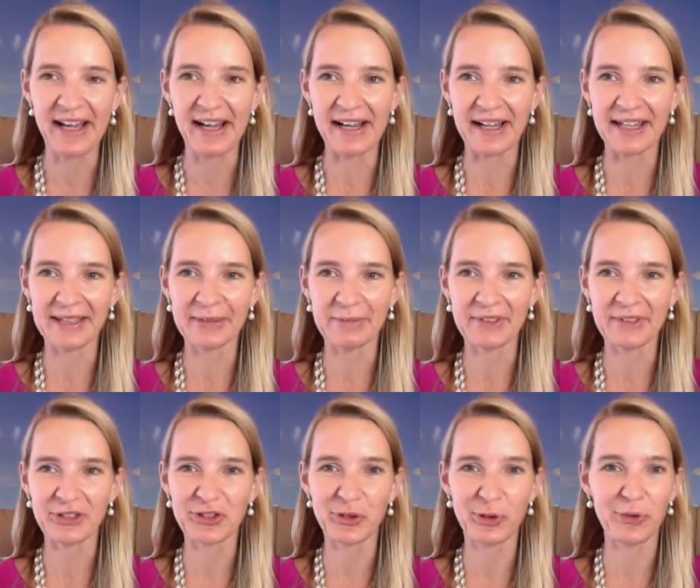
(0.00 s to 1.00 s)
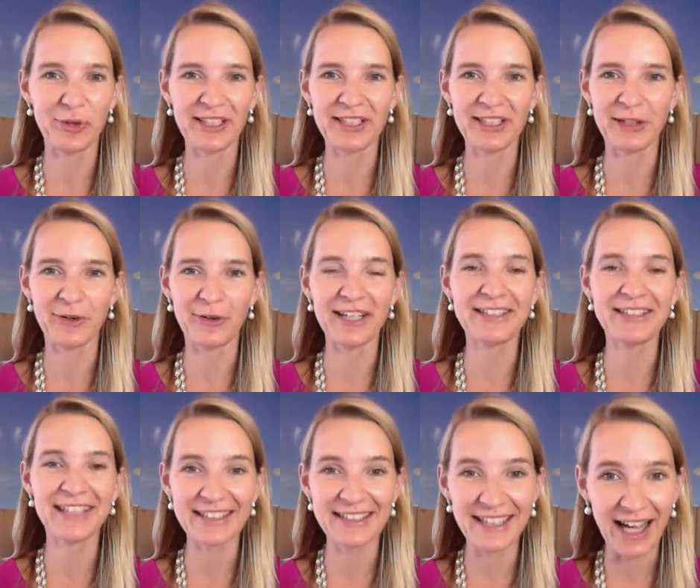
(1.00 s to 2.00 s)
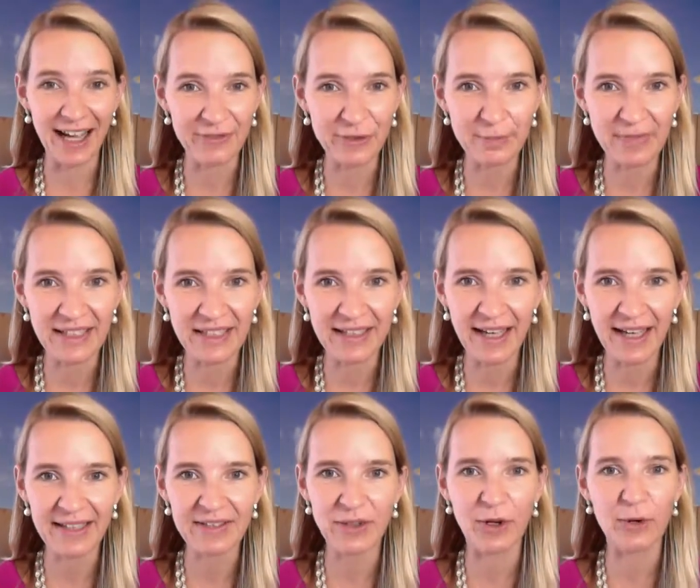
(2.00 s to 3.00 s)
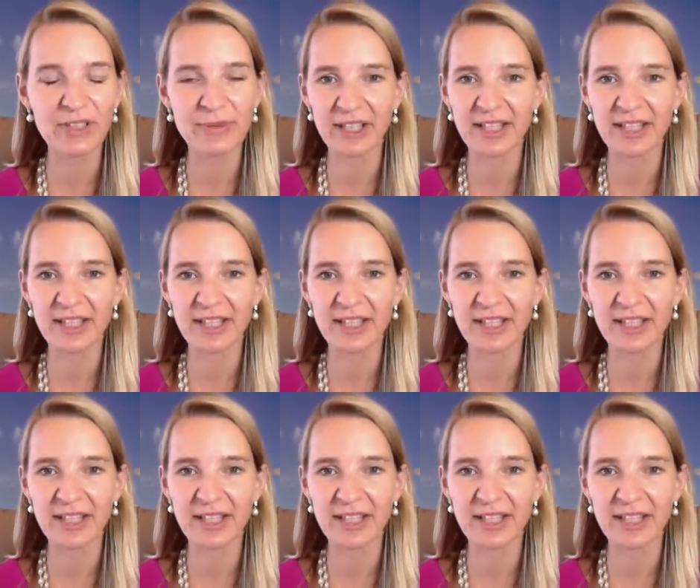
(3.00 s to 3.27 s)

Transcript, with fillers: Um, so, you know, it doesn't have to be that. Always what